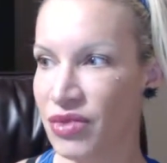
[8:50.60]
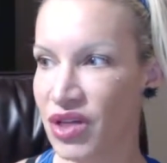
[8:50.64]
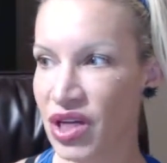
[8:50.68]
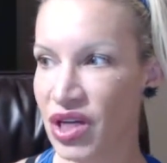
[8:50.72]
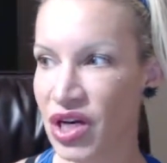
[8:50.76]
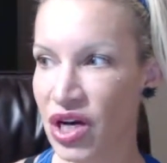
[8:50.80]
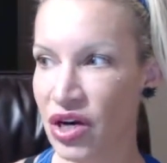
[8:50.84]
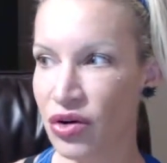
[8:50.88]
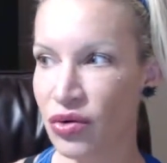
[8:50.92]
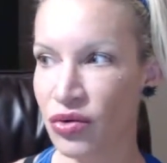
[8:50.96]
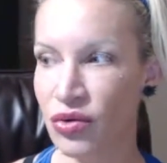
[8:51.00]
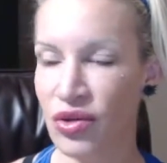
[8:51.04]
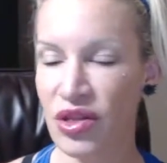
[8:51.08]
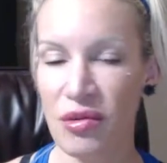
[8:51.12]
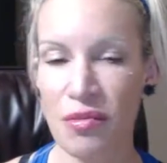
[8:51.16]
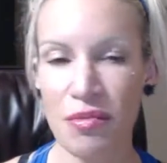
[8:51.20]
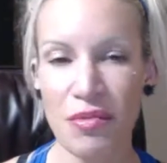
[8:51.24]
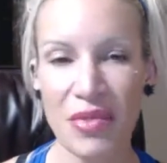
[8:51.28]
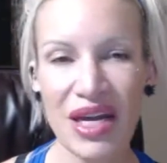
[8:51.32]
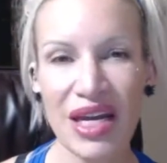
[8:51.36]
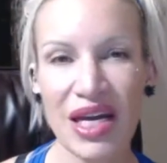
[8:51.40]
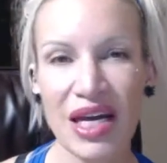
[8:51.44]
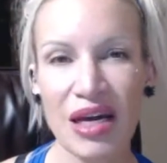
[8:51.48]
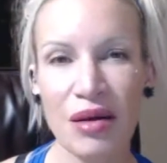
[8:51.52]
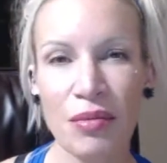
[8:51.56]
you know, the
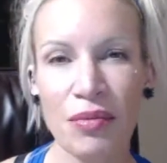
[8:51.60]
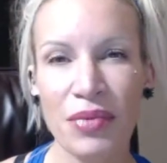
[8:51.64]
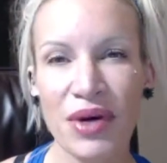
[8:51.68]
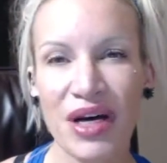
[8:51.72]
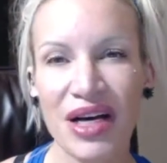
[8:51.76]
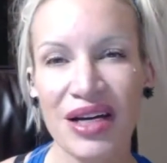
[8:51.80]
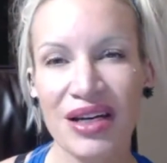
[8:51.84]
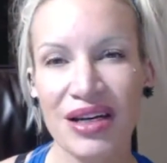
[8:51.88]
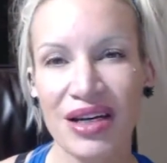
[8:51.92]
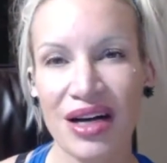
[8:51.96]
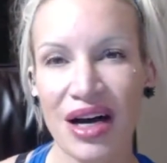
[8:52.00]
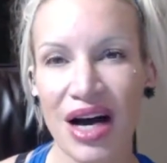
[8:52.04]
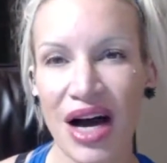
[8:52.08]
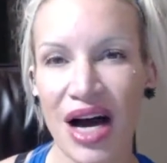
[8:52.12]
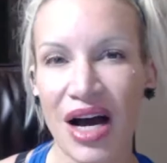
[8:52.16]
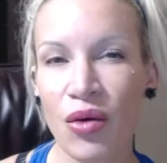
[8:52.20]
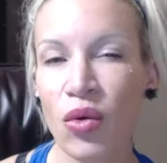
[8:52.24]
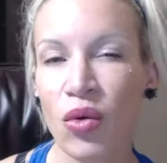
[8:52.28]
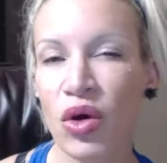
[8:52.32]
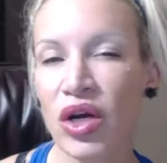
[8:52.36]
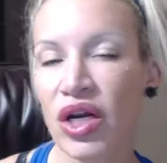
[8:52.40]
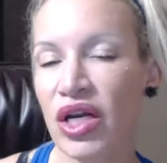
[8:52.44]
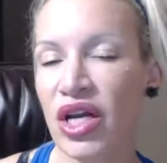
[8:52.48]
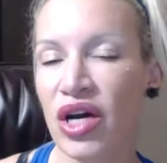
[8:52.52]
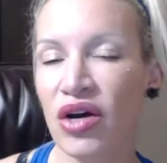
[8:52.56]
minute, but
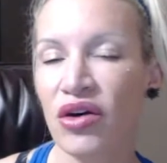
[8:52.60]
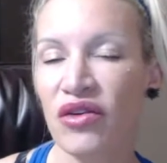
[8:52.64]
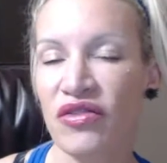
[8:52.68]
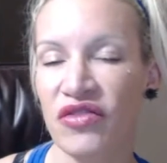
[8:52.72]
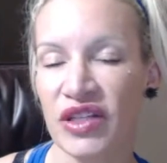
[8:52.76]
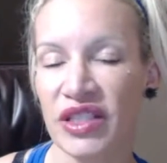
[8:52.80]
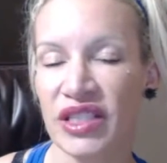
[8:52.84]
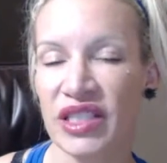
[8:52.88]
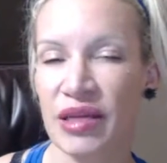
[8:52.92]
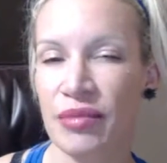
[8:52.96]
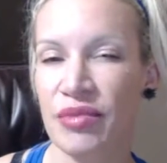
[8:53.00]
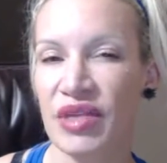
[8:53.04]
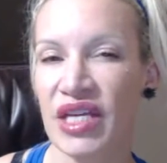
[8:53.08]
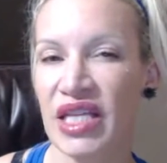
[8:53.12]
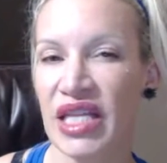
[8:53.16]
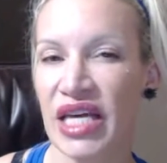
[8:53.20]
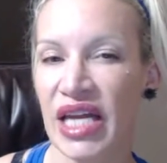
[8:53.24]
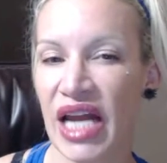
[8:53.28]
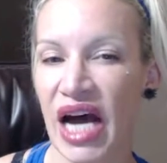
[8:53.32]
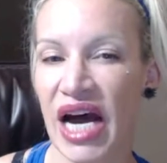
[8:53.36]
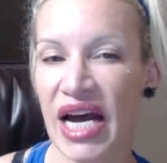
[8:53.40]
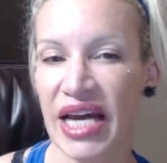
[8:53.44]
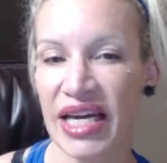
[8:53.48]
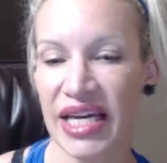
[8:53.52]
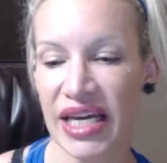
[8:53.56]
I want to know if it's something
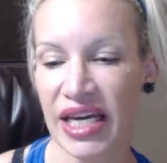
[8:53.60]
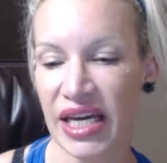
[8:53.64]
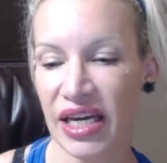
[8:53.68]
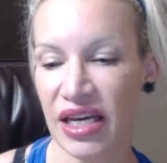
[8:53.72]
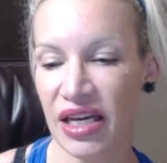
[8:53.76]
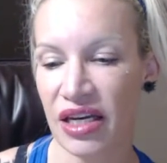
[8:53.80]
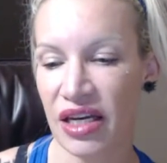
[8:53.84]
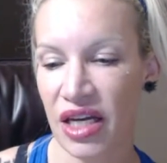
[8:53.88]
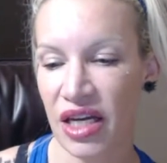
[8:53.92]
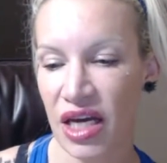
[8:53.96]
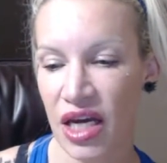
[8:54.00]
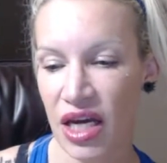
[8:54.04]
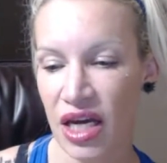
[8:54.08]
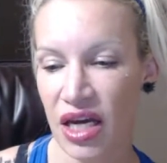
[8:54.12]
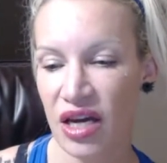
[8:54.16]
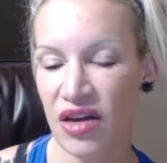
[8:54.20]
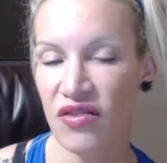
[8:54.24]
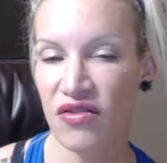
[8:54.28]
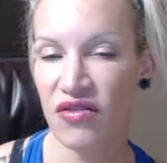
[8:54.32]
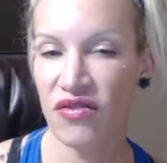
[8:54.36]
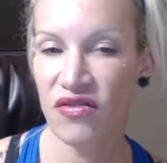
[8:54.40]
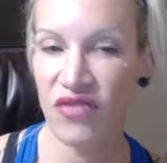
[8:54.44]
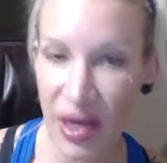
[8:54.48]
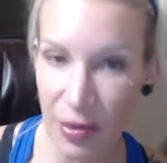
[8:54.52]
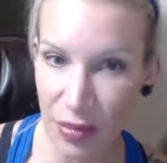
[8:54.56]
that I can
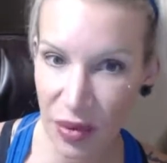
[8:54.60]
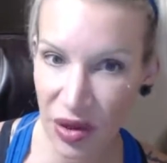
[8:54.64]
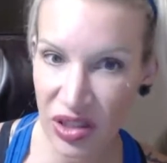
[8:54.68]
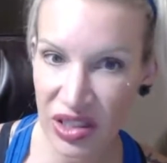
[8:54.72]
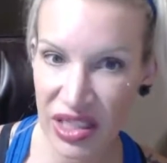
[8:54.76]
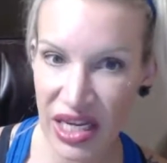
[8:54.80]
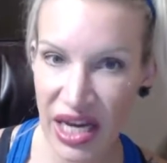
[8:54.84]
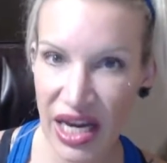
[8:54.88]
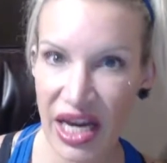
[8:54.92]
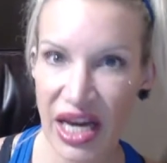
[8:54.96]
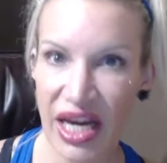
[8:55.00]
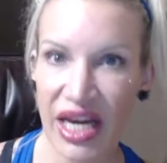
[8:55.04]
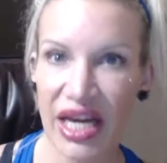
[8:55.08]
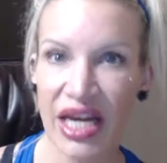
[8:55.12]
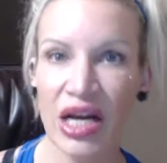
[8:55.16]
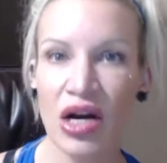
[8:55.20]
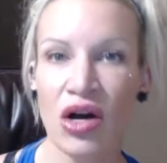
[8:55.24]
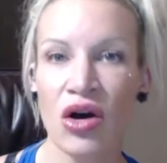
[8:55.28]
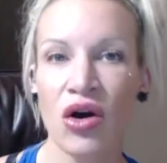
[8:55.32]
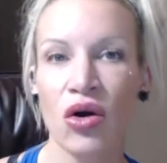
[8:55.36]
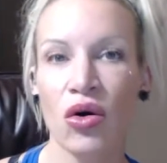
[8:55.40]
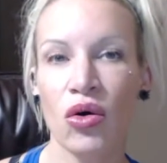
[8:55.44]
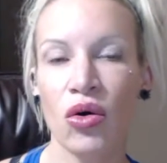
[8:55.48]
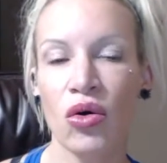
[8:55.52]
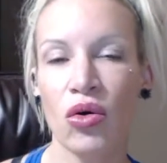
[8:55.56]
vape all day
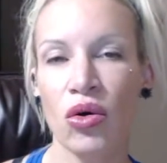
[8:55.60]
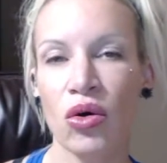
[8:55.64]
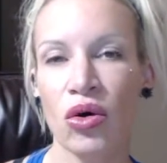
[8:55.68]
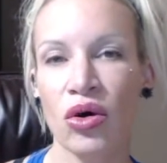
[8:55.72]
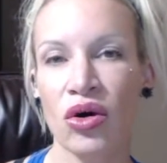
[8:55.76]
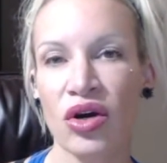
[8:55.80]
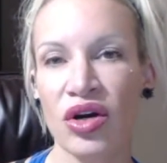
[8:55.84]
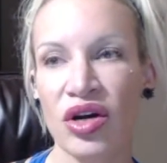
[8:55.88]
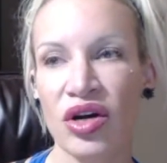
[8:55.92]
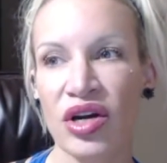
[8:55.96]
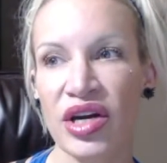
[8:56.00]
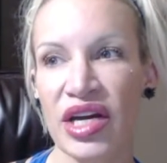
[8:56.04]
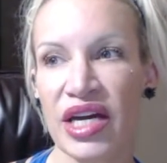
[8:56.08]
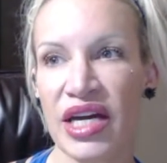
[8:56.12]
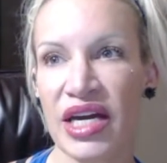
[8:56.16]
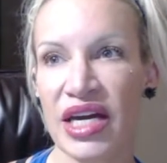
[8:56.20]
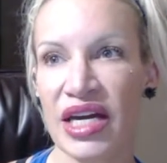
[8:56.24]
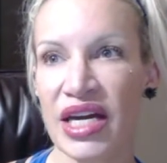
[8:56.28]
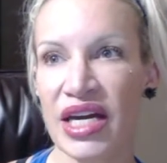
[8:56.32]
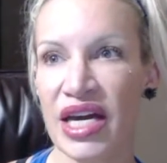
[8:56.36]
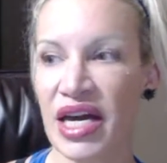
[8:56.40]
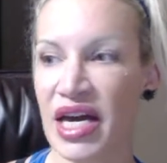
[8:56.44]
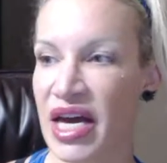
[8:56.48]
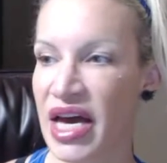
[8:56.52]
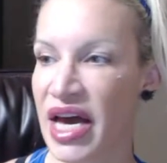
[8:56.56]
or
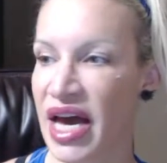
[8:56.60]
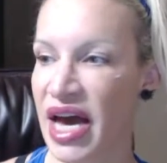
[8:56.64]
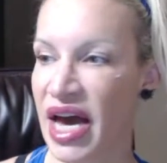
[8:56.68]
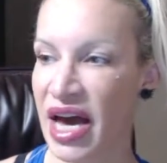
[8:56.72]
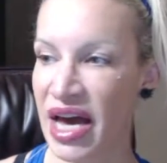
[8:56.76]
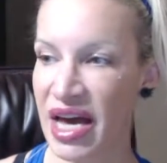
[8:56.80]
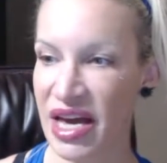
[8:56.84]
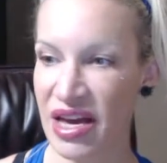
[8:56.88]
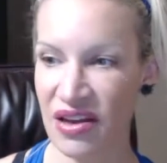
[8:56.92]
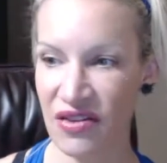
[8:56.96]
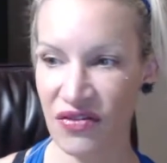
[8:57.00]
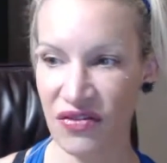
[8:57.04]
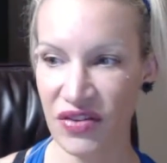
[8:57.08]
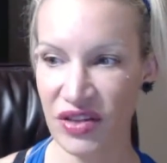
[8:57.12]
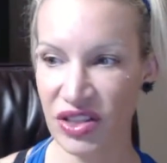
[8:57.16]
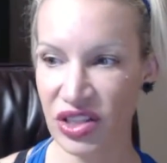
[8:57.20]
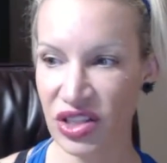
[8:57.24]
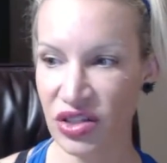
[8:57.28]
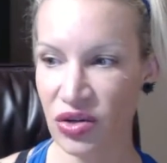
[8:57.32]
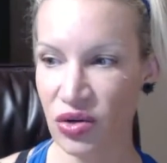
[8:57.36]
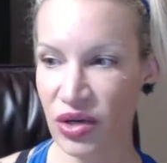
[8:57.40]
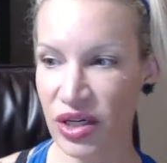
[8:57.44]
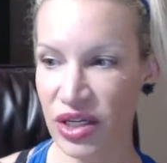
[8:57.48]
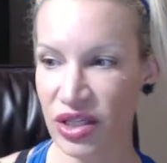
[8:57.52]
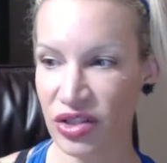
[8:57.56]
if
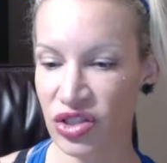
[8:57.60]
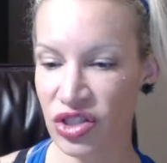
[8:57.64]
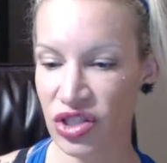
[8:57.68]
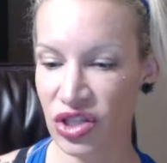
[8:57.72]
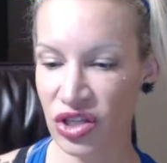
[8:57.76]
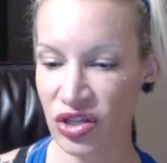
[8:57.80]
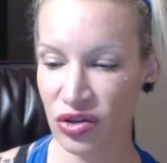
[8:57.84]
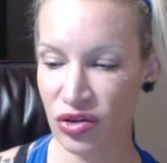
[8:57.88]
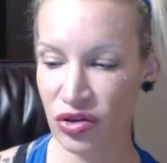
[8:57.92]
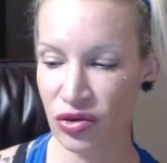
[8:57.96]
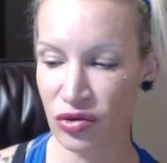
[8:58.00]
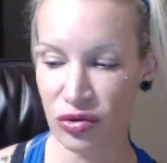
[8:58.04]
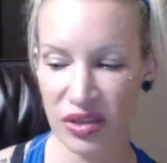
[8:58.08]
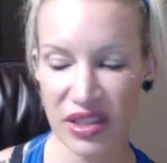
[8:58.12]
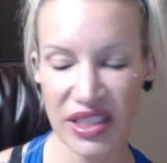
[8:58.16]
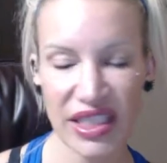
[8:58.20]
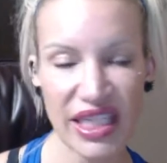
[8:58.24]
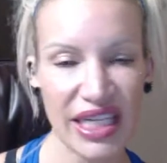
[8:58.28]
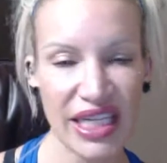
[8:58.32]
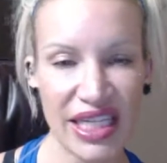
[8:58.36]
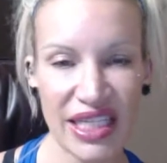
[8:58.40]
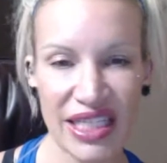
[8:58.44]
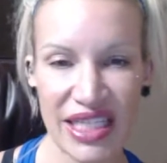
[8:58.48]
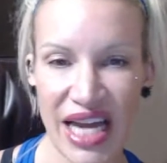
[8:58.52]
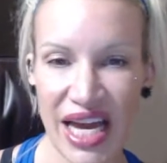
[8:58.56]
it's going to
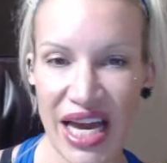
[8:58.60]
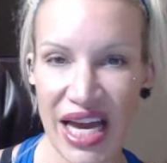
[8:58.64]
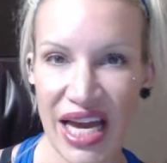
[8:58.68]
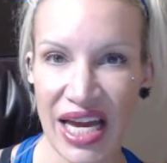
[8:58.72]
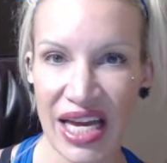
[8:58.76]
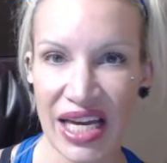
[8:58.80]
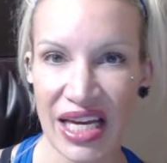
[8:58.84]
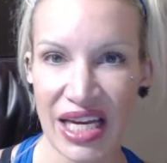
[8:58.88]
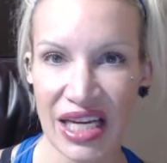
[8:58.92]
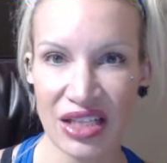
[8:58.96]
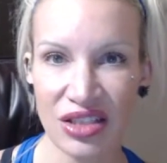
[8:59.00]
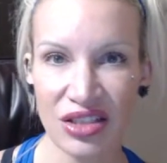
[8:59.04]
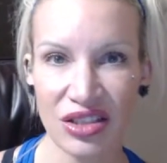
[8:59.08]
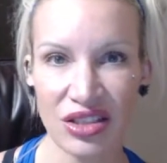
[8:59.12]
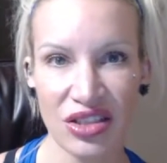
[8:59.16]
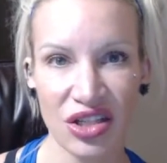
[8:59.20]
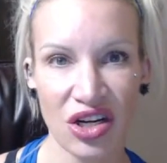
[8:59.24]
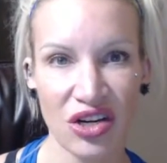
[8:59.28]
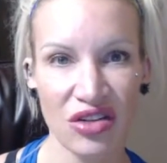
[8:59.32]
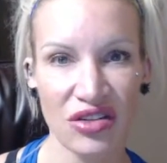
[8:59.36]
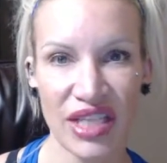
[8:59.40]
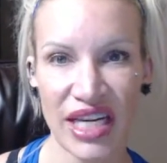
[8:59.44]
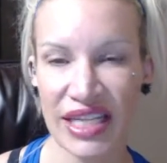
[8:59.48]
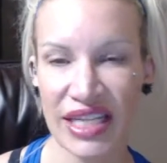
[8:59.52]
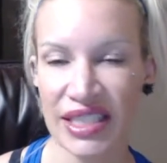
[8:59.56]
sit in a tank and
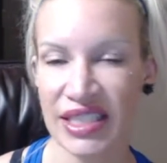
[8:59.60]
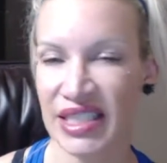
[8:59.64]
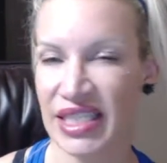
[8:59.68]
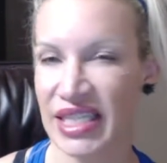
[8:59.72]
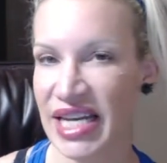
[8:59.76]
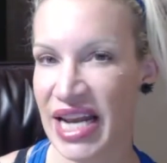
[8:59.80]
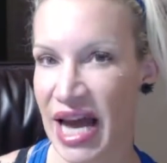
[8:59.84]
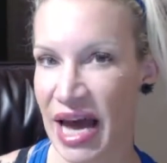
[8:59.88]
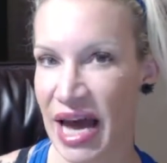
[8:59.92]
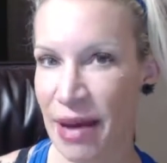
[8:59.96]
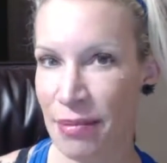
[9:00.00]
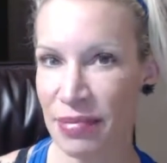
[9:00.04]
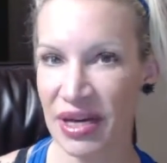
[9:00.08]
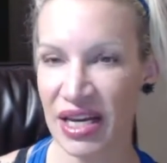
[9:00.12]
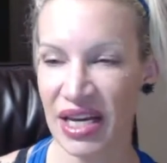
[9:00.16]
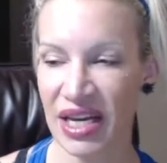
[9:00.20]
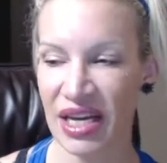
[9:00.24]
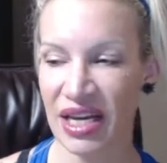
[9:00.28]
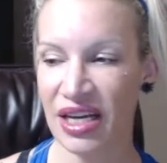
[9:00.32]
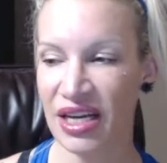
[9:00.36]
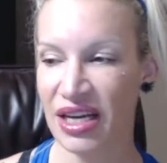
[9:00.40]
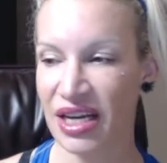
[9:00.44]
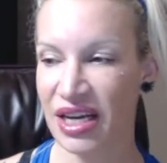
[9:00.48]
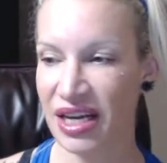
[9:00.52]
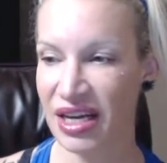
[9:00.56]
start tasting
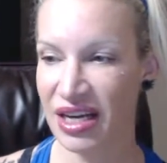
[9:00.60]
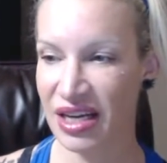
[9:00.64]
nappy.